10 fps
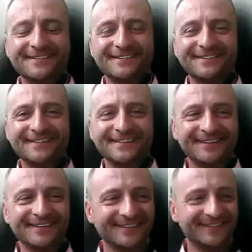Rachi.
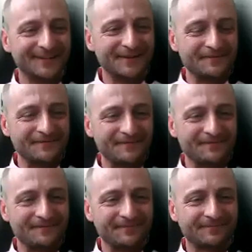Thanks for your
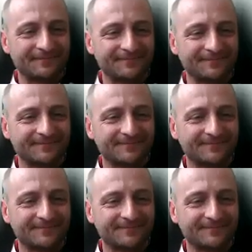time as always.